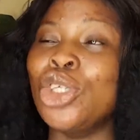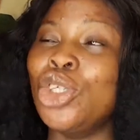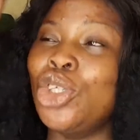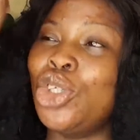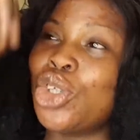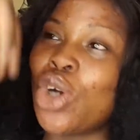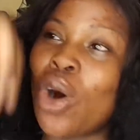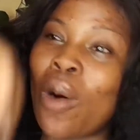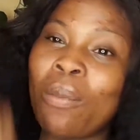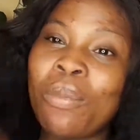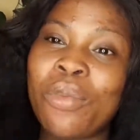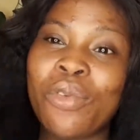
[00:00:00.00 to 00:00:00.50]

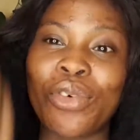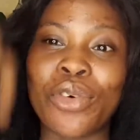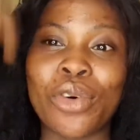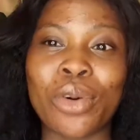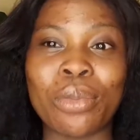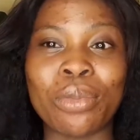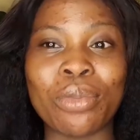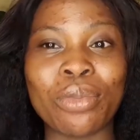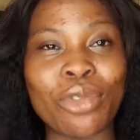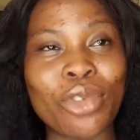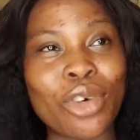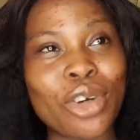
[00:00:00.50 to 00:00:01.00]
jump
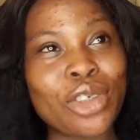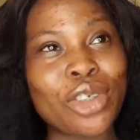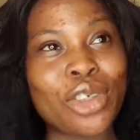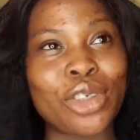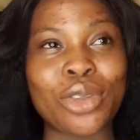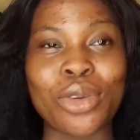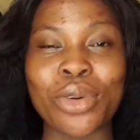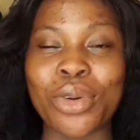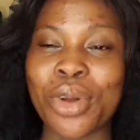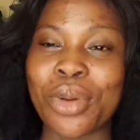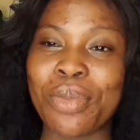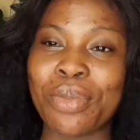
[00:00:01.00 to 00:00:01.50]
from one
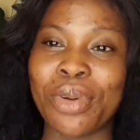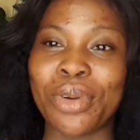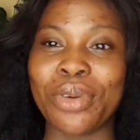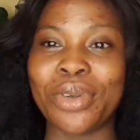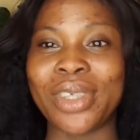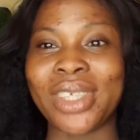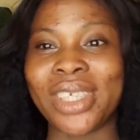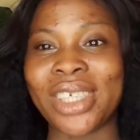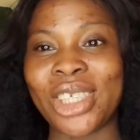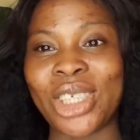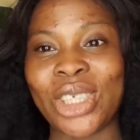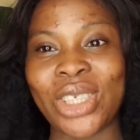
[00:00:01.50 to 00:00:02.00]
story
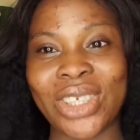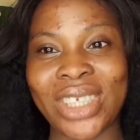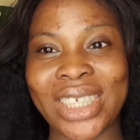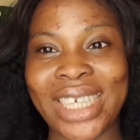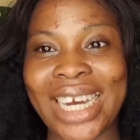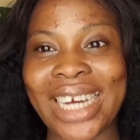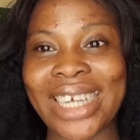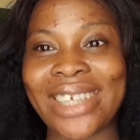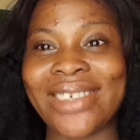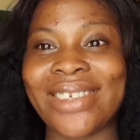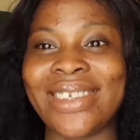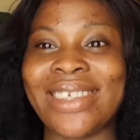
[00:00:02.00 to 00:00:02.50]
building to the
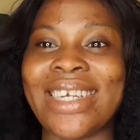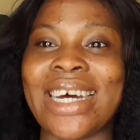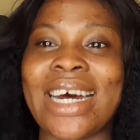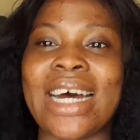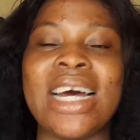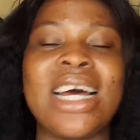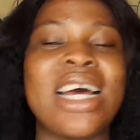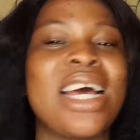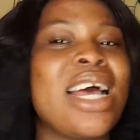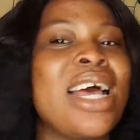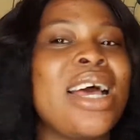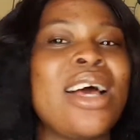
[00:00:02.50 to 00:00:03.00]
another.
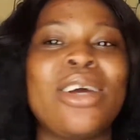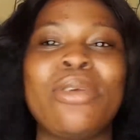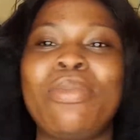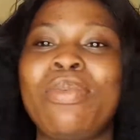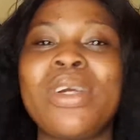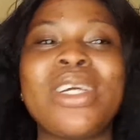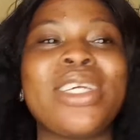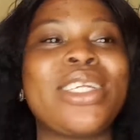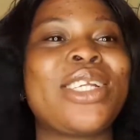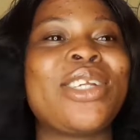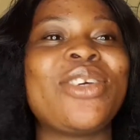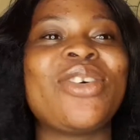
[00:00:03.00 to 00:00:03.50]

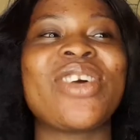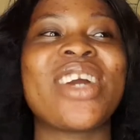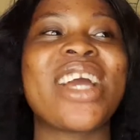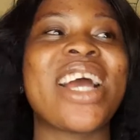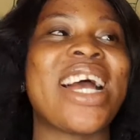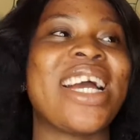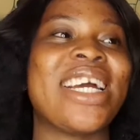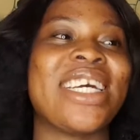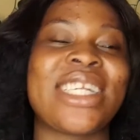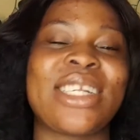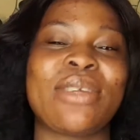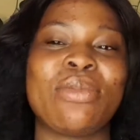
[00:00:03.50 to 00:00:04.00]
Please, you
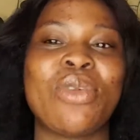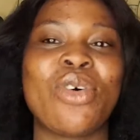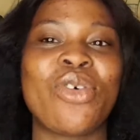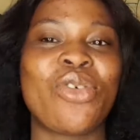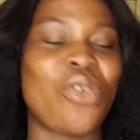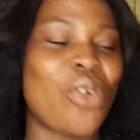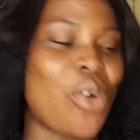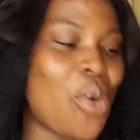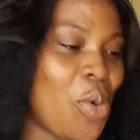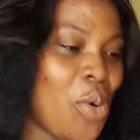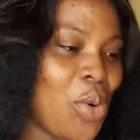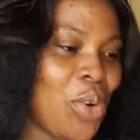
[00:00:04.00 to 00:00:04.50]
guys, move
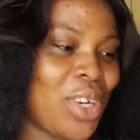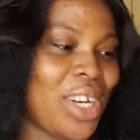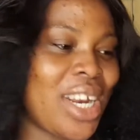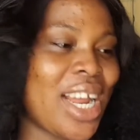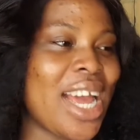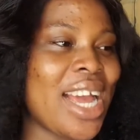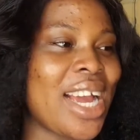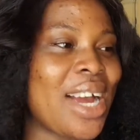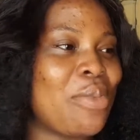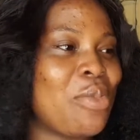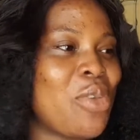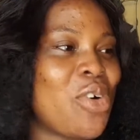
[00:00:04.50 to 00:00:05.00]
forward,
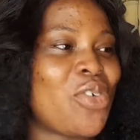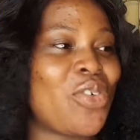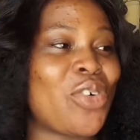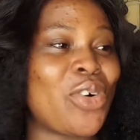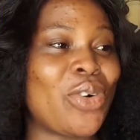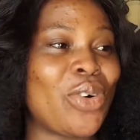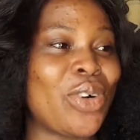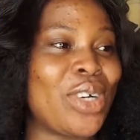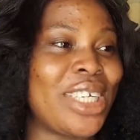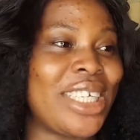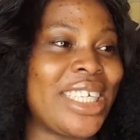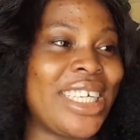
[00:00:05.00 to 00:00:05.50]
like move
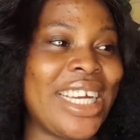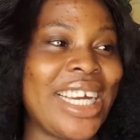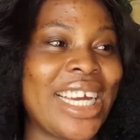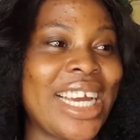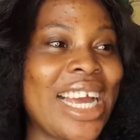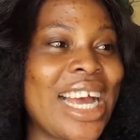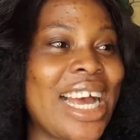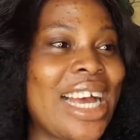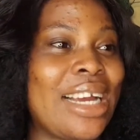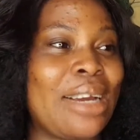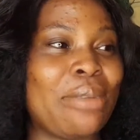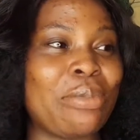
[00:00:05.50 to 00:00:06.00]
forward here.
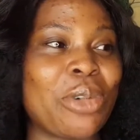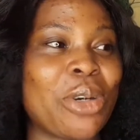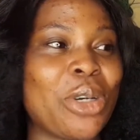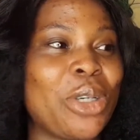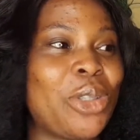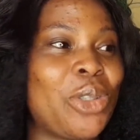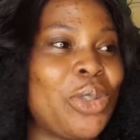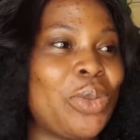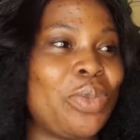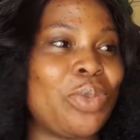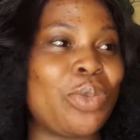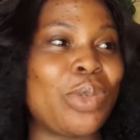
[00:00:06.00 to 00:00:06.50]
I am going
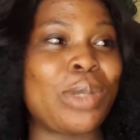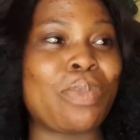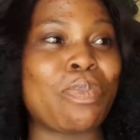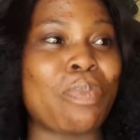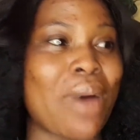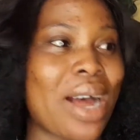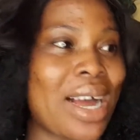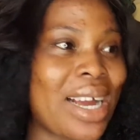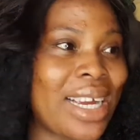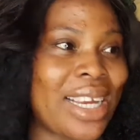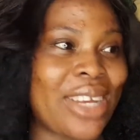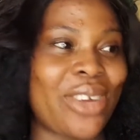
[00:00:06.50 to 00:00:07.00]
to
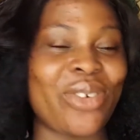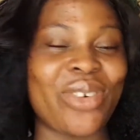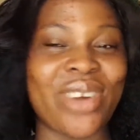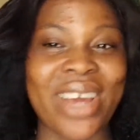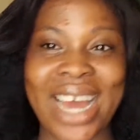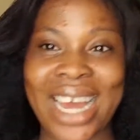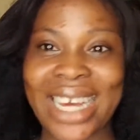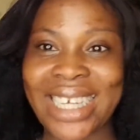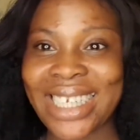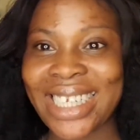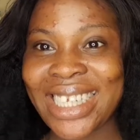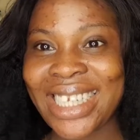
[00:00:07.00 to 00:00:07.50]
spank you
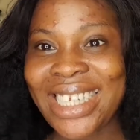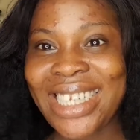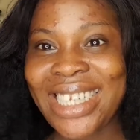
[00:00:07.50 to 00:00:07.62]
guys.